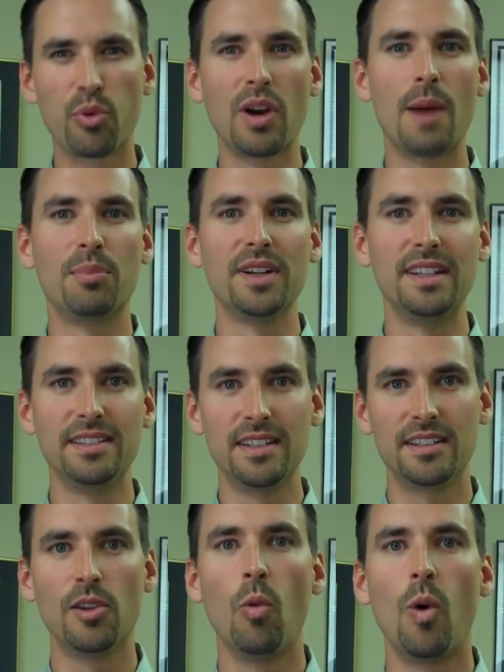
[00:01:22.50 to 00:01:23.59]
properties
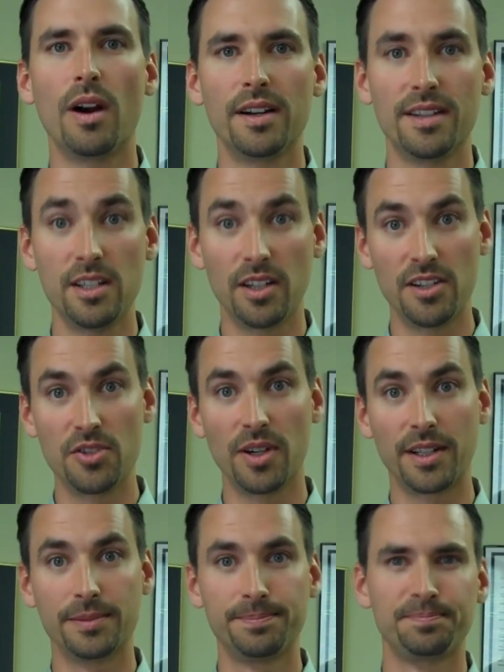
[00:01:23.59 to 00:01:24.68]
into the water that you can
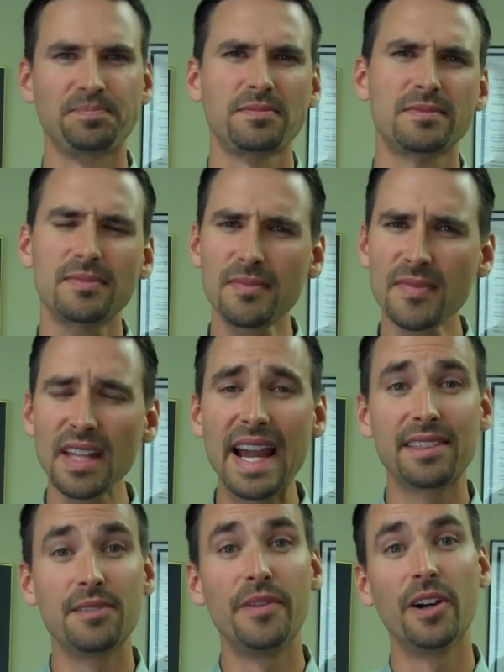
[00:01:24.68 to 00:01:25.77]
drink.
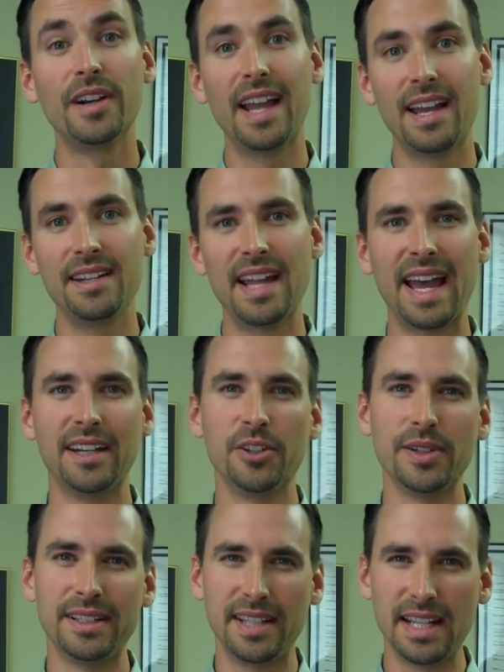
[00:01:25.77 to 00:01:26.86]
At the very end, add
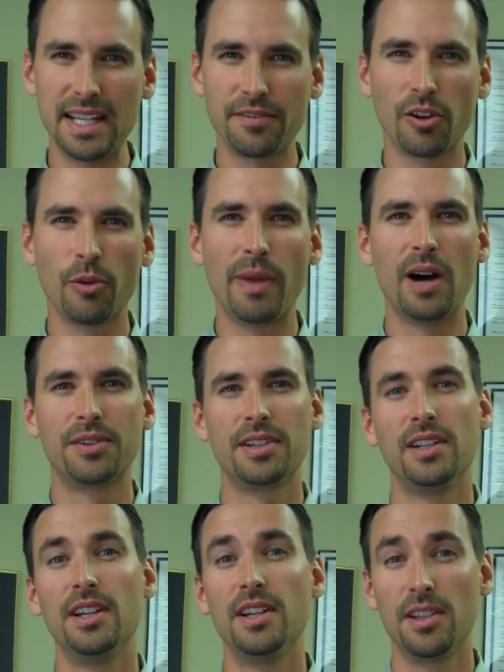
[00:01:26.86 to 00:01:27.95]
green tea for about
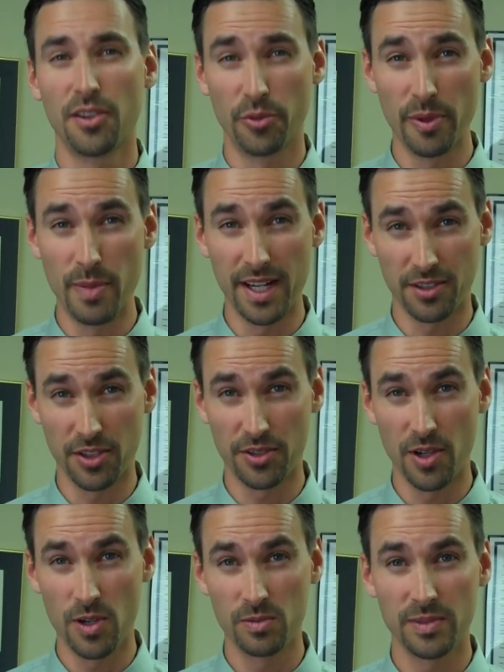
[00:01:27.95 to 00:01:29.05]
3 minutes or
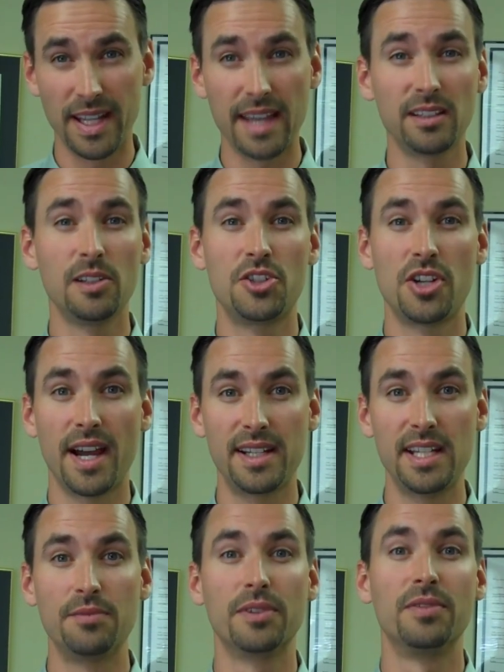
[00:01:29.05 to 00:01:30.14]
so, and add a little chai
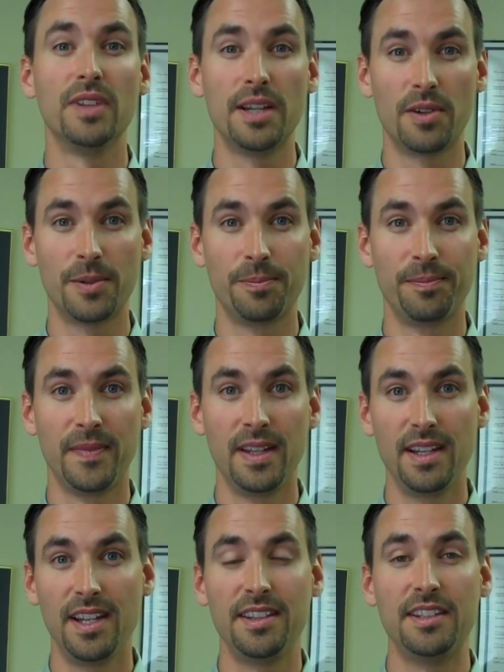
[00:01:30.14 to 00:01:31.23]
tea for flavor.
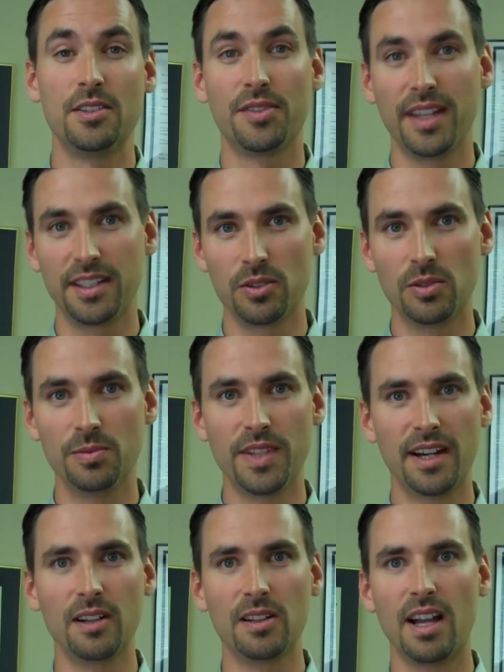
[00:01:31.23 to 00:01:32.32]
These are things
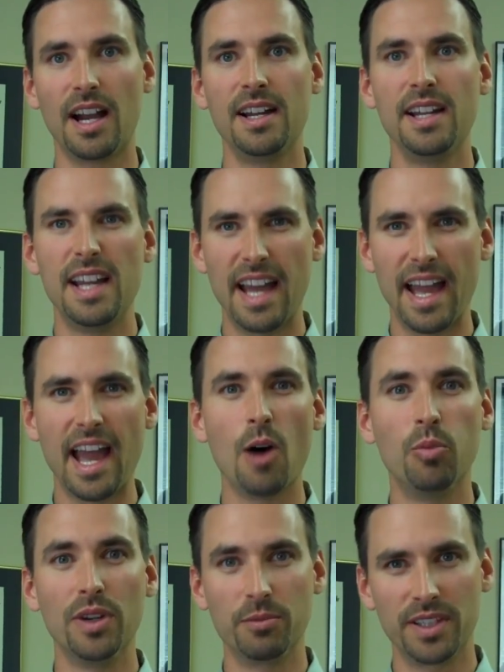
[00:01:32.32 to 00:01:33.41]
that'll
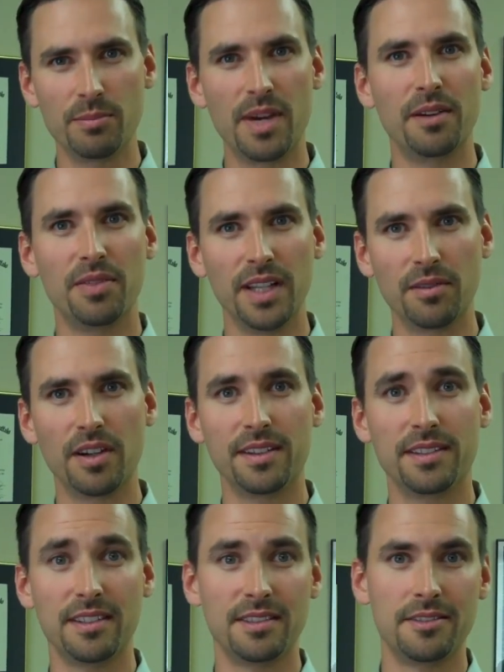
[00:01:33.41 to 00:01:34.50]
help with the better flavor.
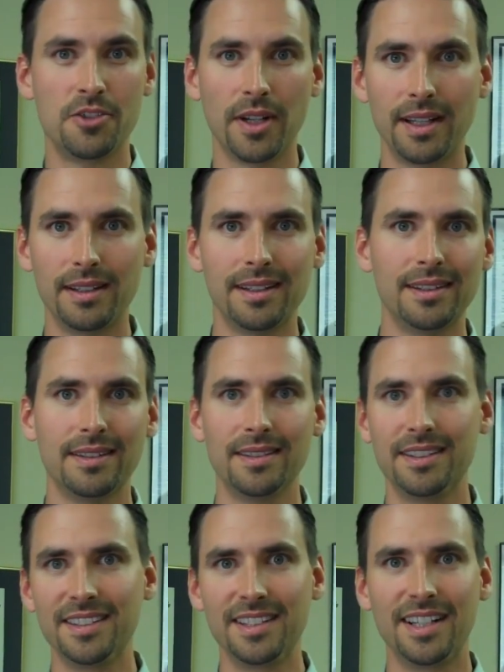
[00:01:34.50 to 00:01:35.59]
Since drinking
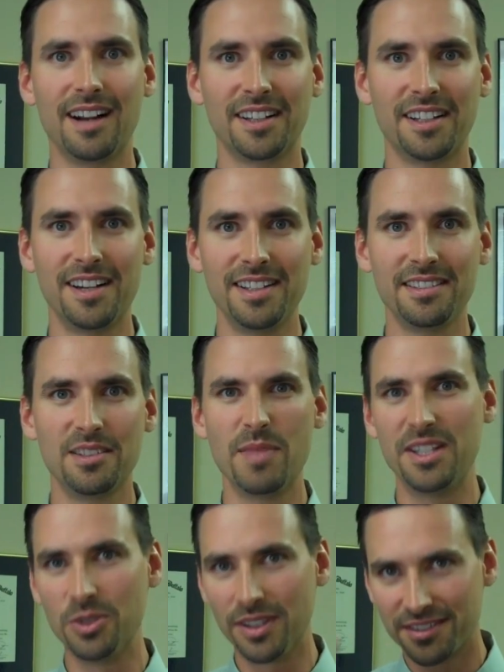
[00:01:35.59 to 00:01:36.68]
the garlic and onions, it
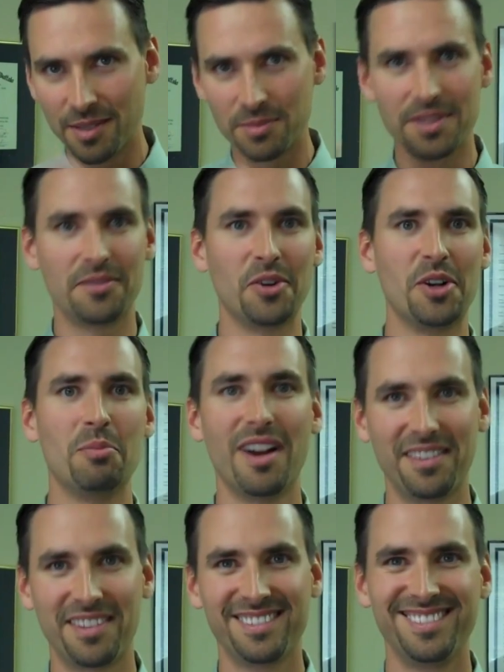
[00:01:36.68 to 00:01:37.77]
may do a little something for your
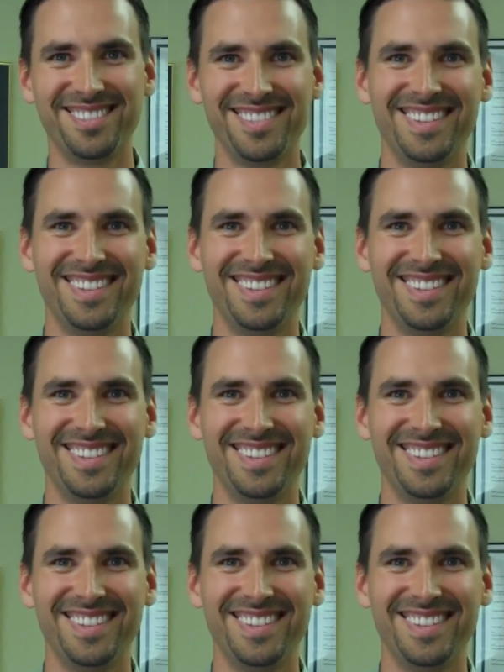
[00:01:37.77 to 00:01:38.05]
breath.